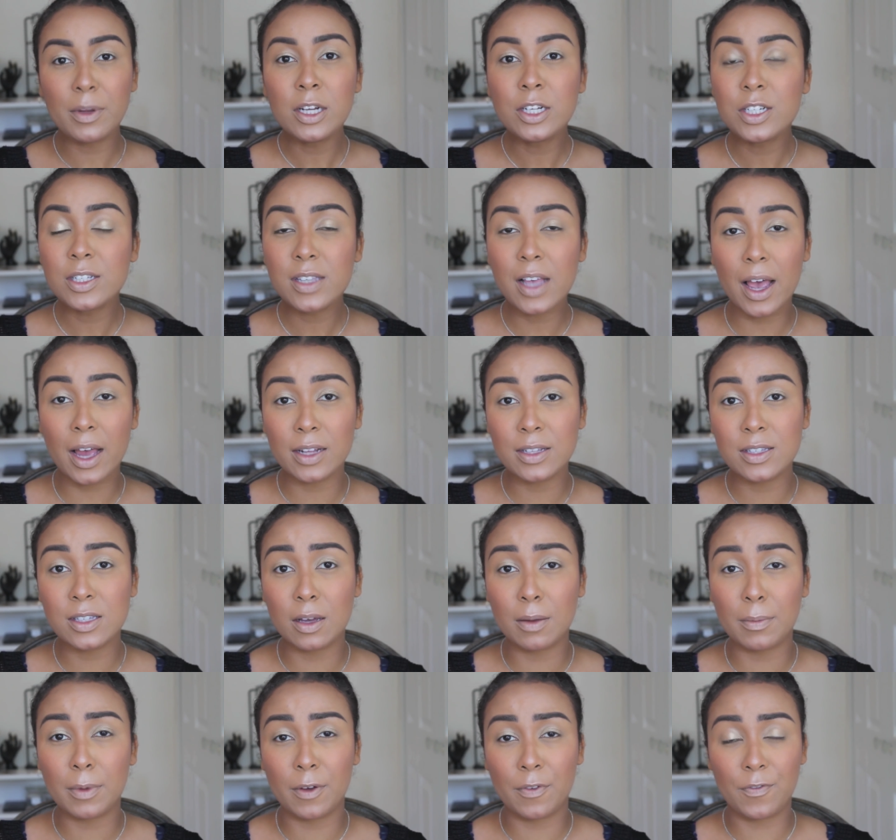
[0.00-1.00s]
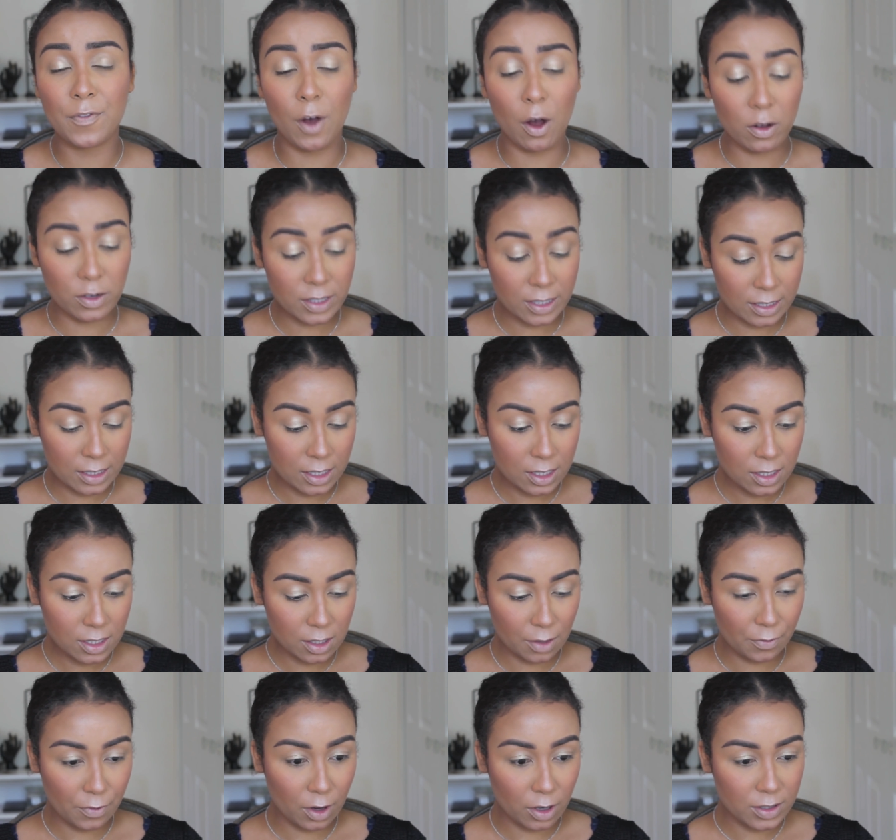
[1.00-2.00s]
I'm gonna just add some falsies,
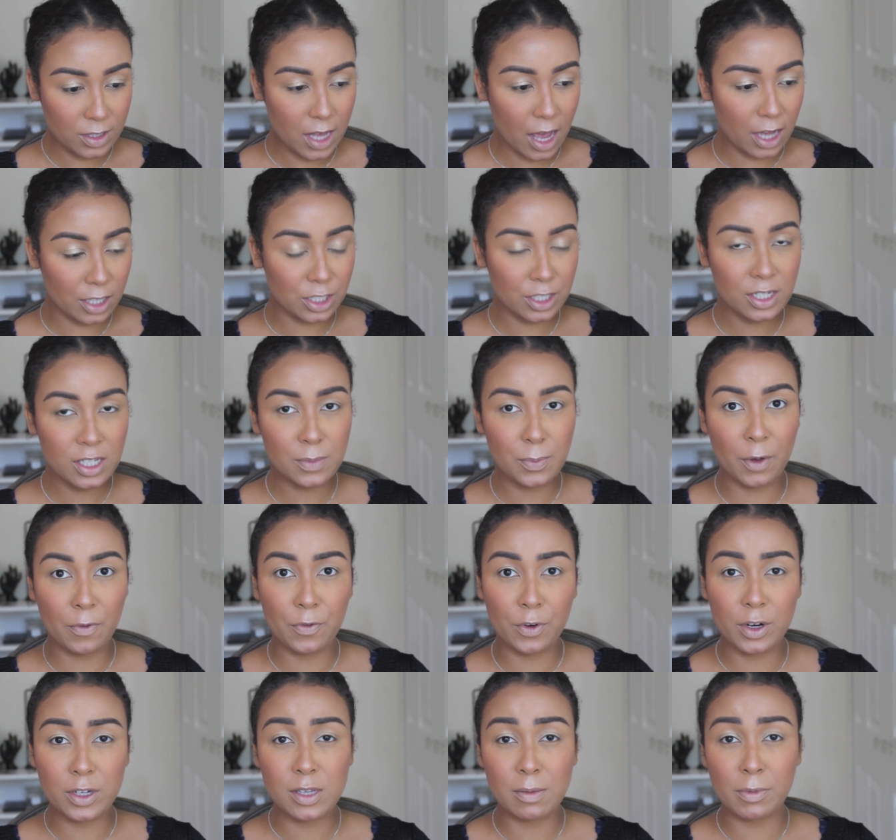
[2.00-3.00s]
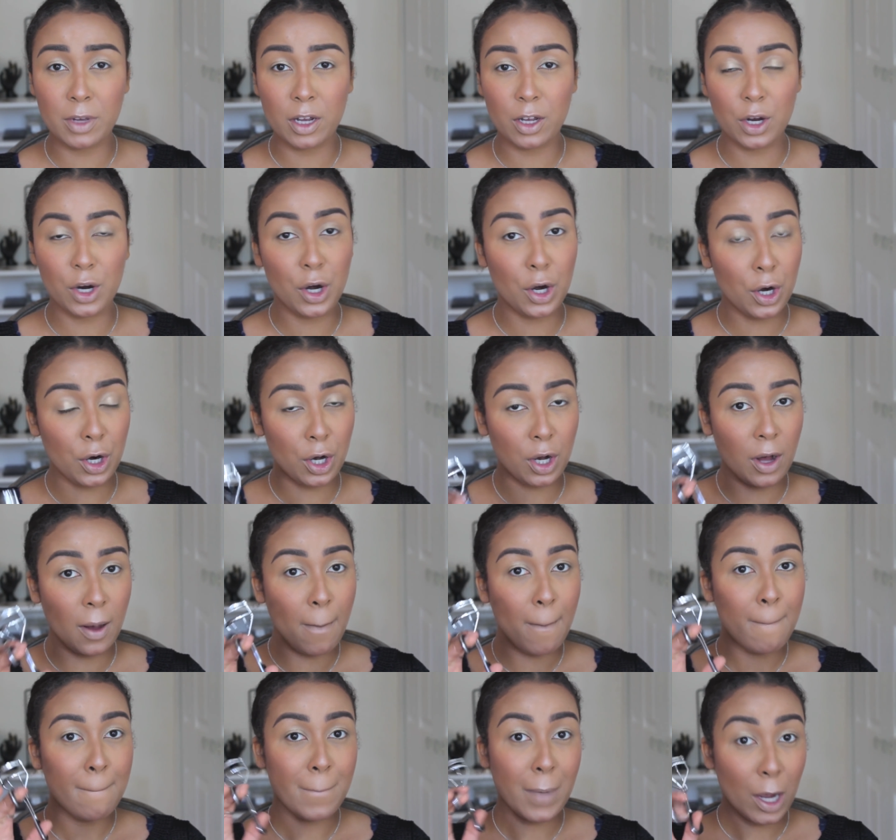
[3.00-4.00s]
some false lashes, but first I'm gonna
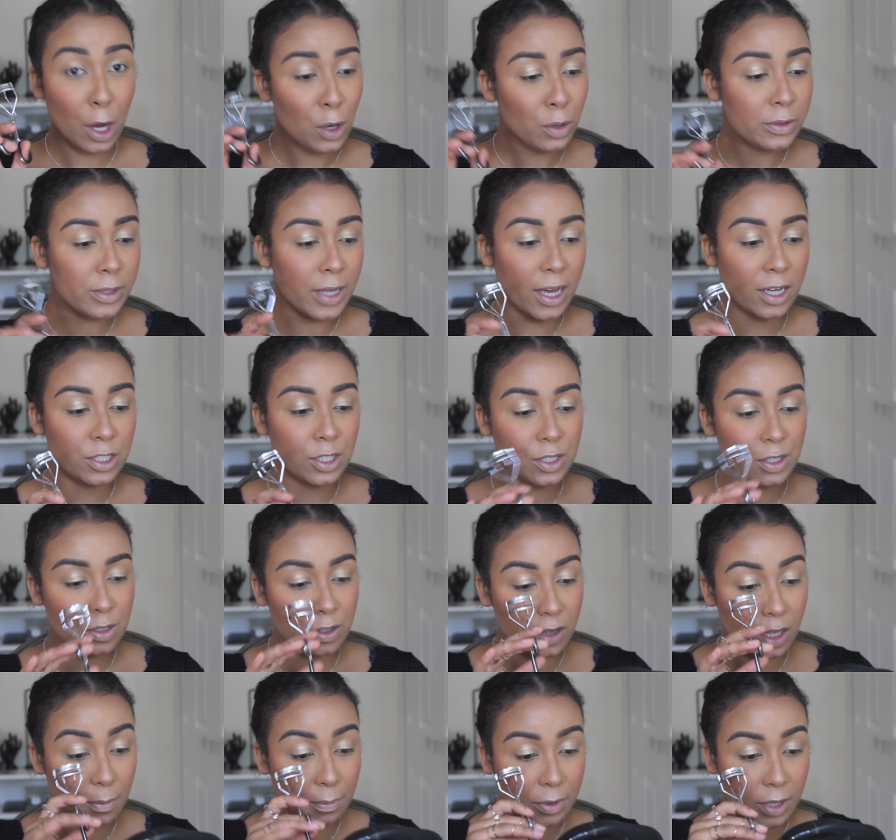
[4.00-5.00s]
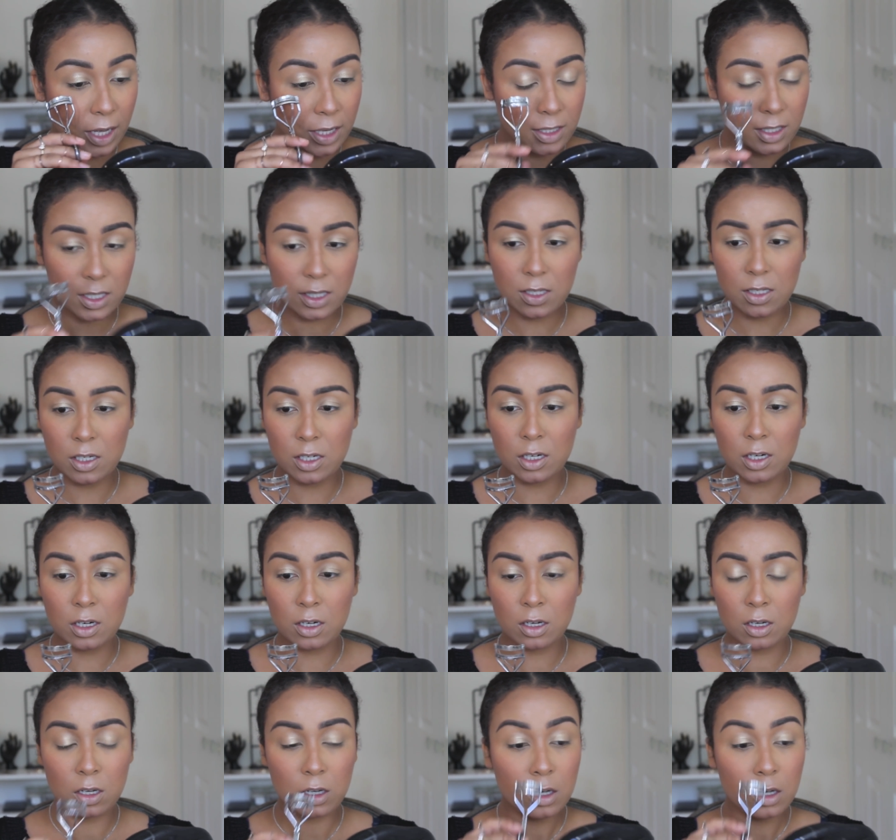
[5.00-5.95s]
curl my own lashes so they blend easier